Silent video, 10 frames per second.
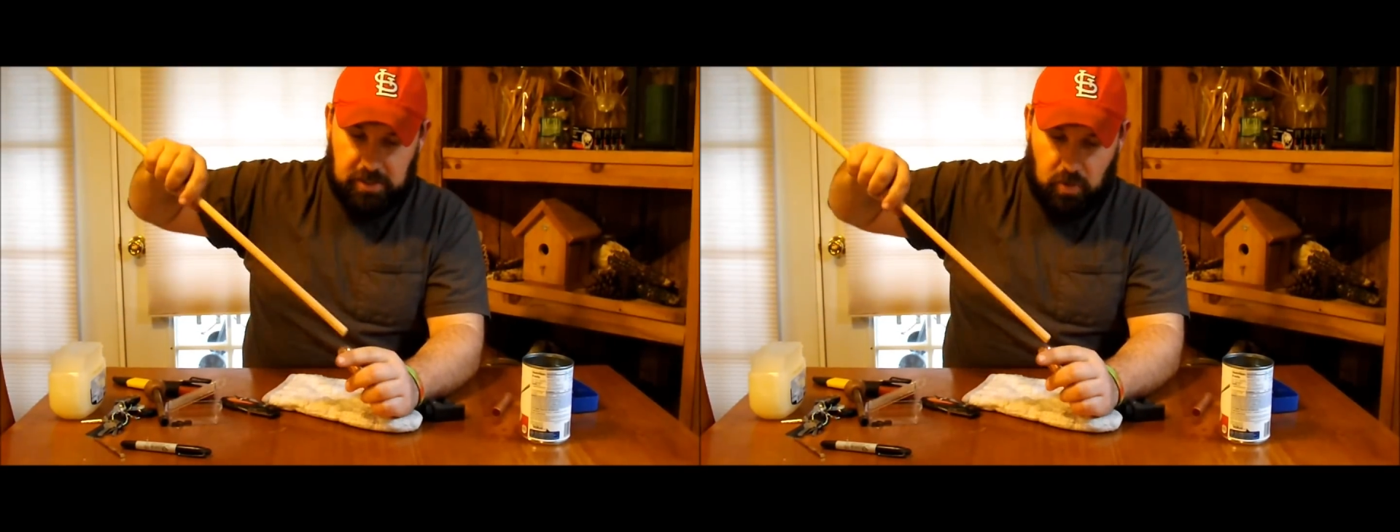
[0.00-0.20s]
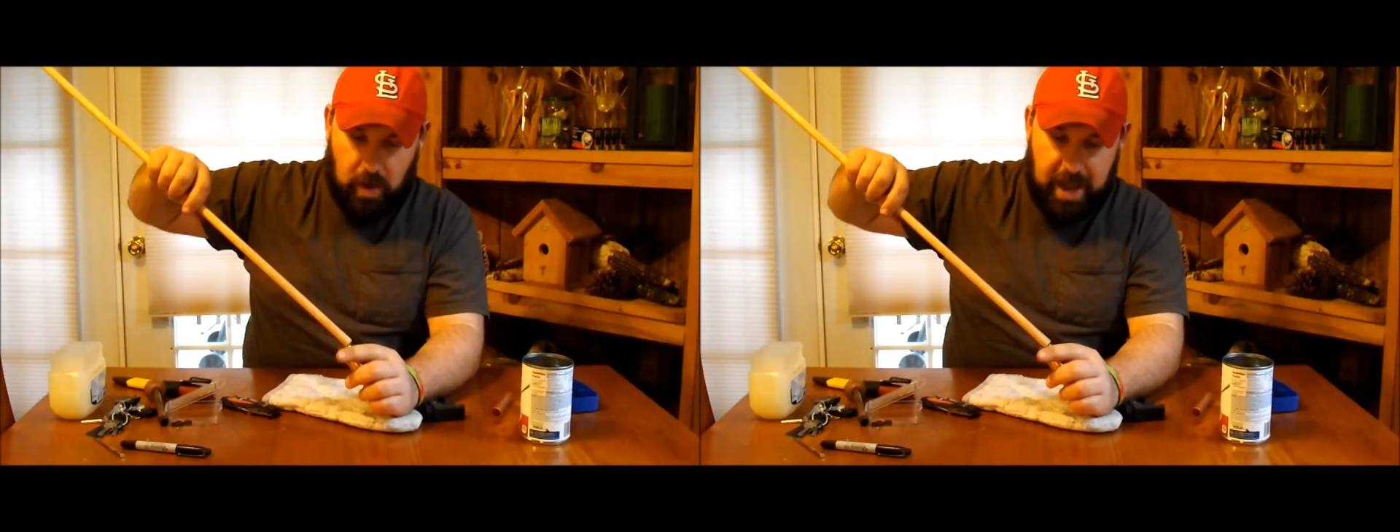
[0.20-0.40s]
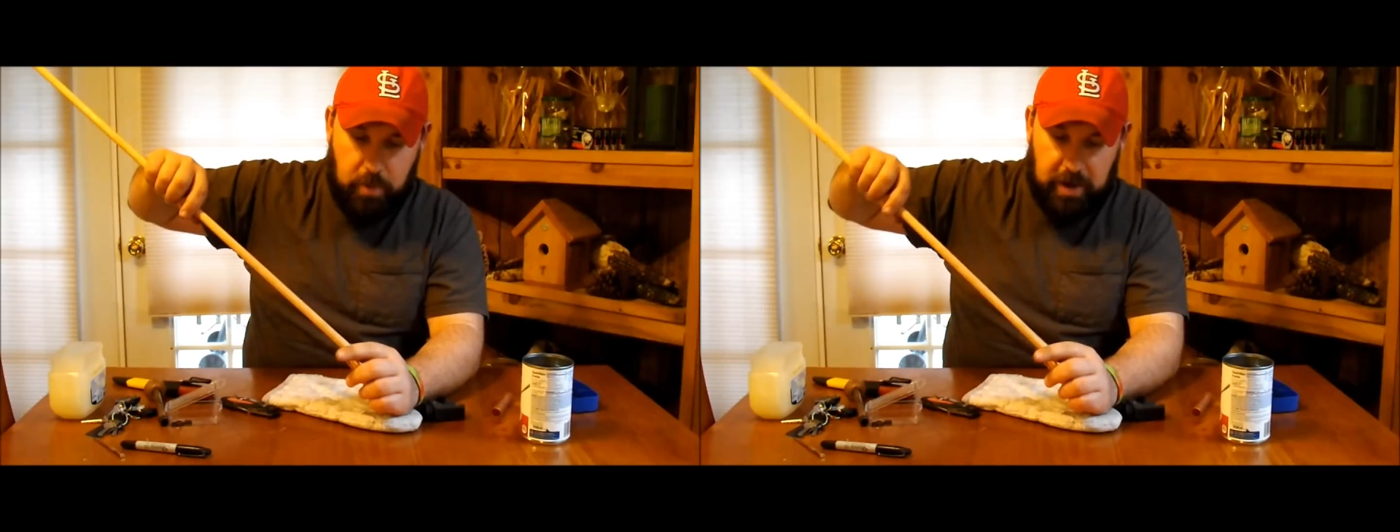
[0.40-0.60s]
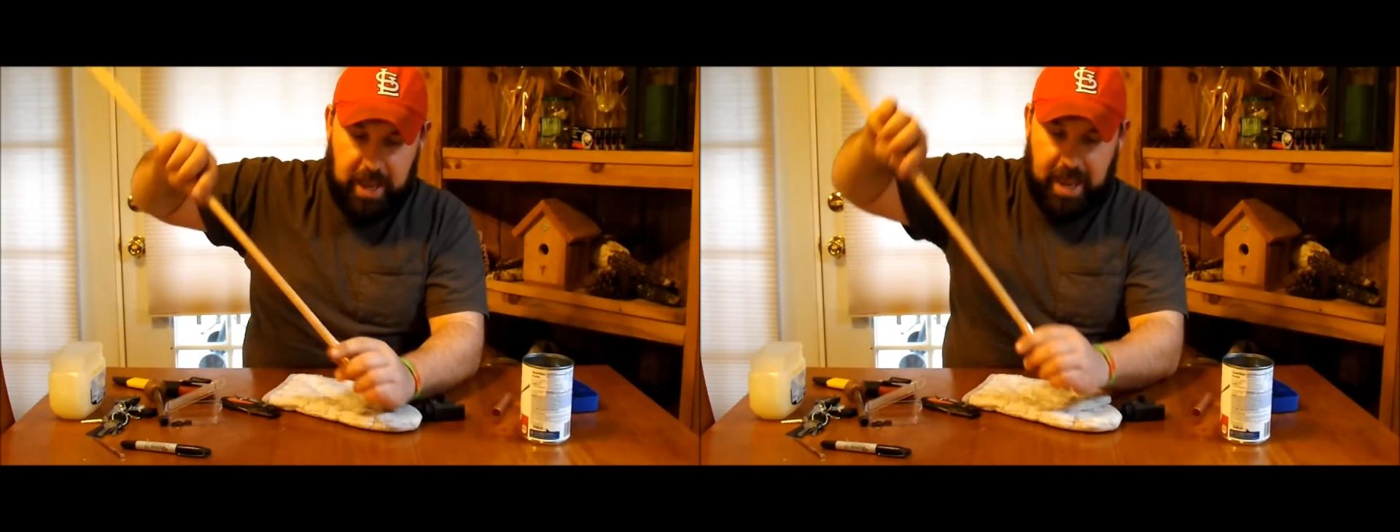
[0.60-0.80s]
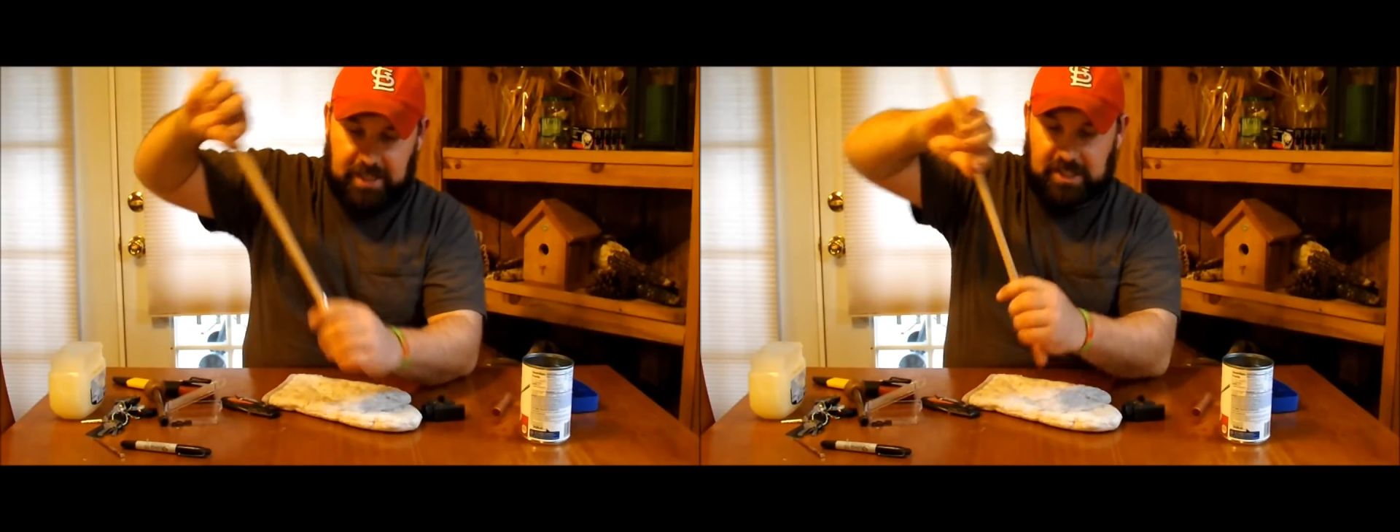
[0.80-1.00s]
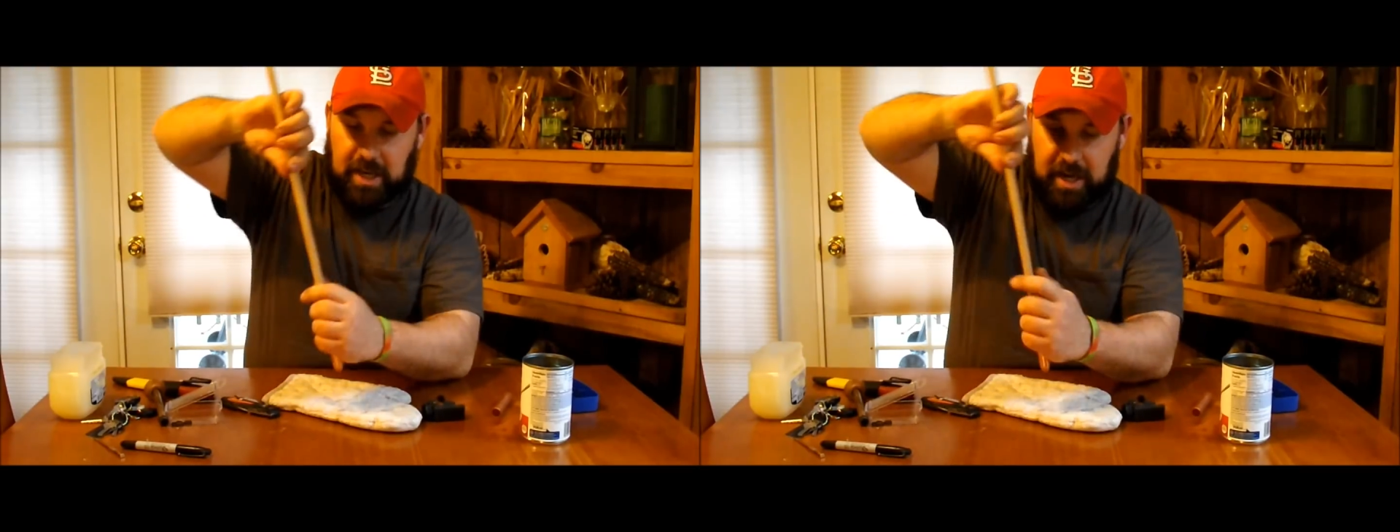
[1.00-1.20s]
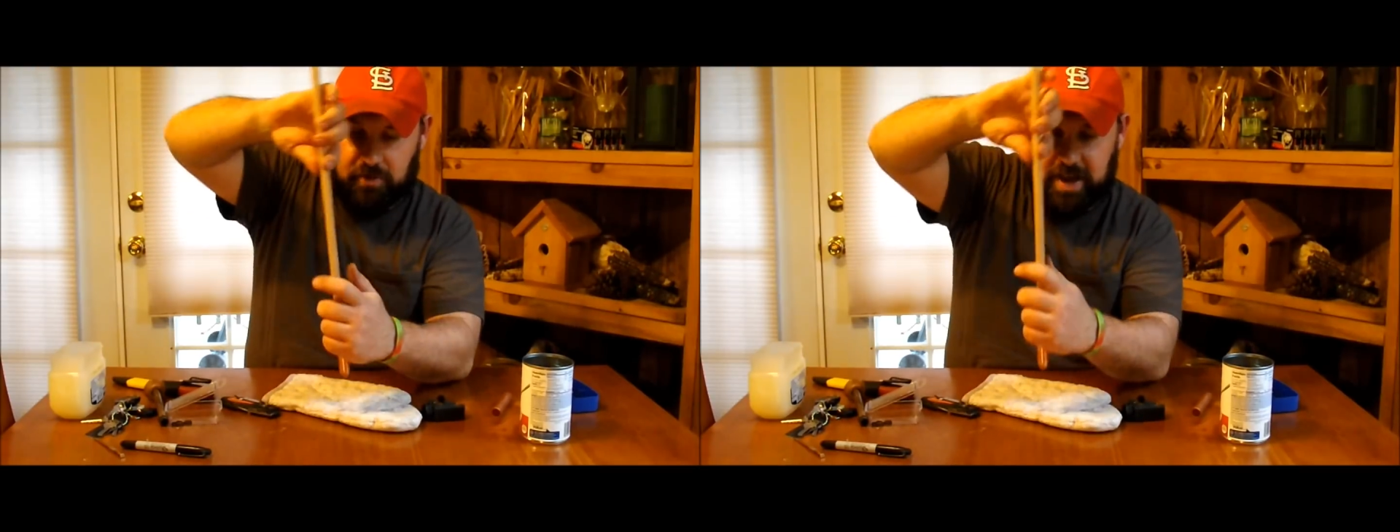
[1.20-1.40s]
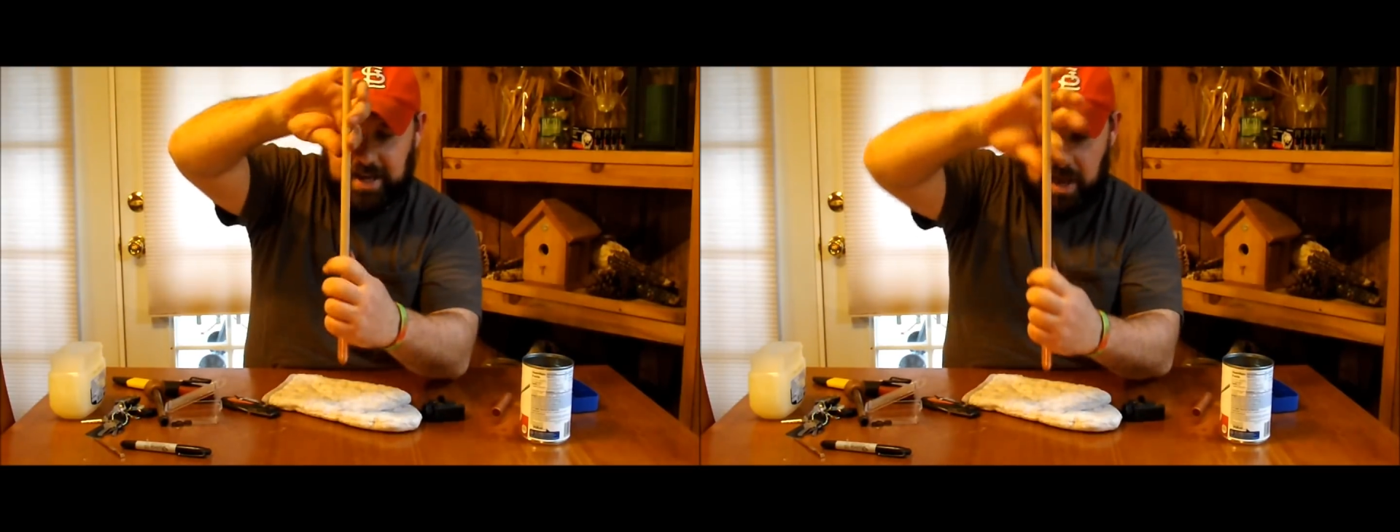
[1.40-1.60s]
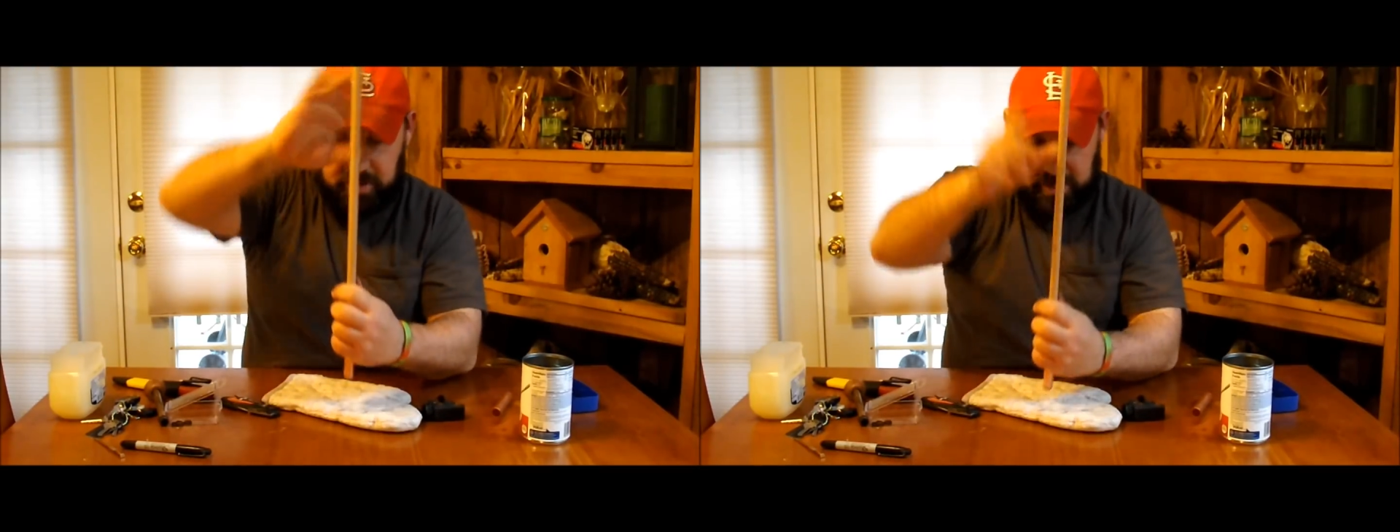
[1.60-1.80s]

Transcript: So I went ahead and stuck it right down